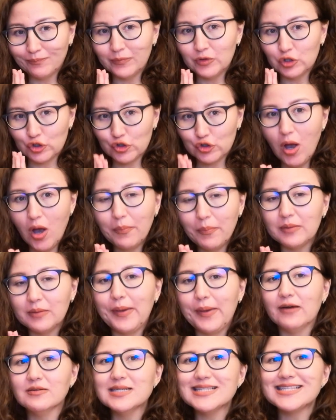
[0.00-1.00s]
the shop in
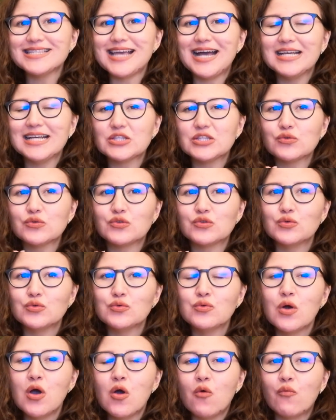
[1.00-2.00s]
Paris has to
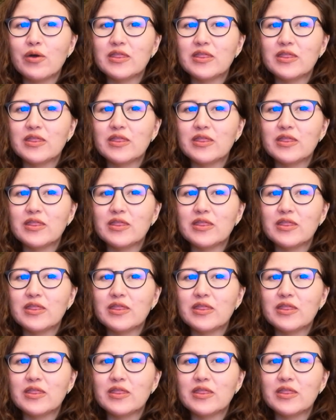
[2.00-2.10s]
do